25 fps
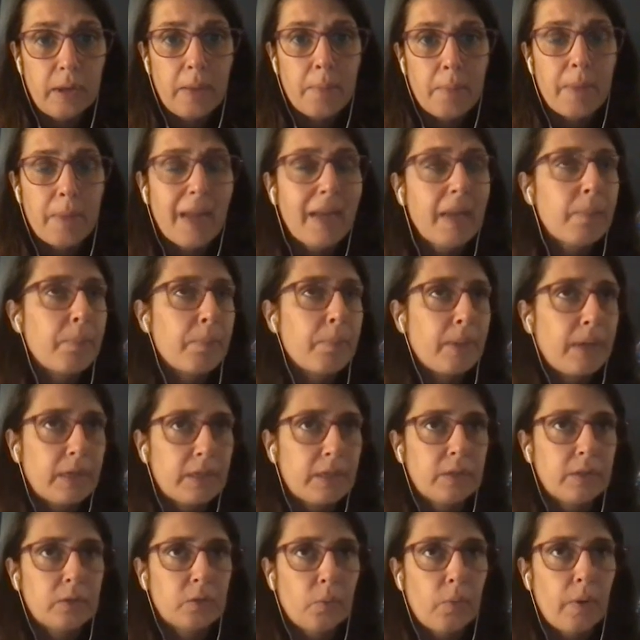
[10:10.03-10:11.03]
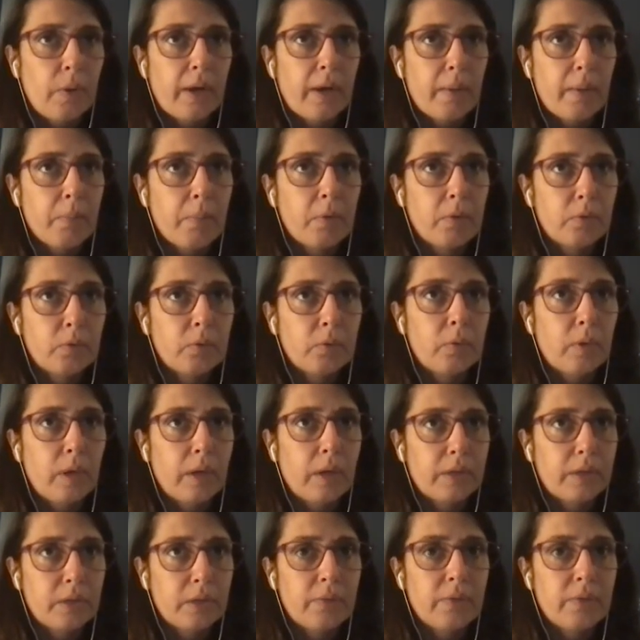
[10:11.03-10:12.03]
many patients were able to
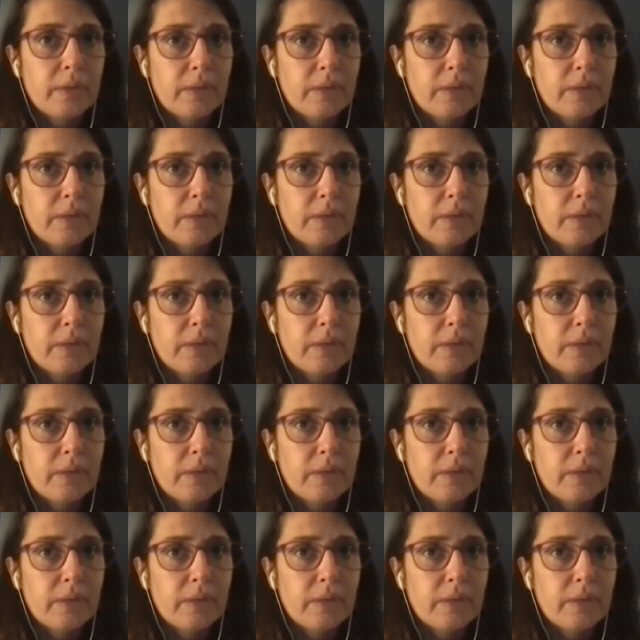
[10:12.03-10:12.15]
achieve a